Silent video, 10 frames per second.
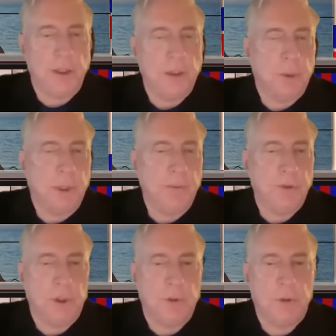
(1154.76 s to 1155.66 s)
in the
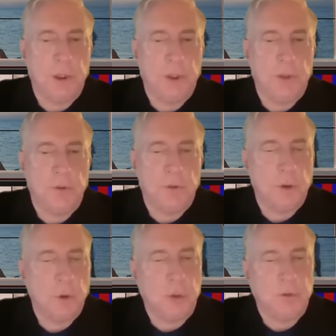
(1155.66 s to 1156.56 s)
previous 100 years to
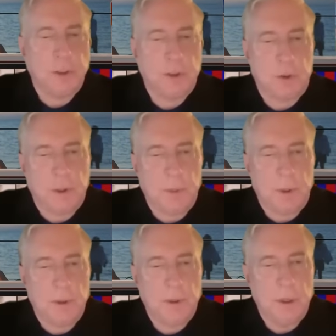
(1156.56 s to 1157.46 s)
horrific
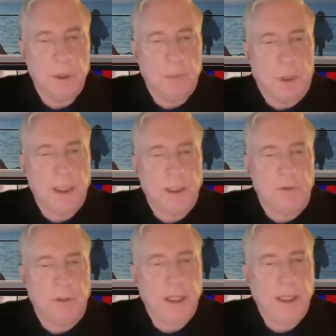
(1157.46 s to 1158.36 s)
treatment by
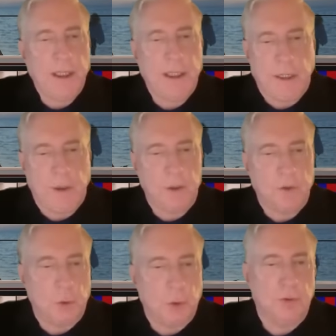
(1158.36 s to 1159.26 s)
invading English
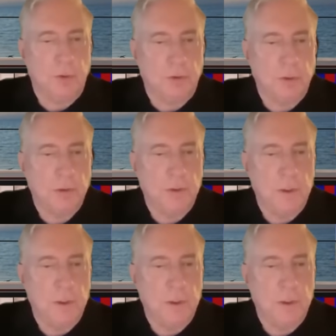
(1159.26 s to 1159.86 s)
forces.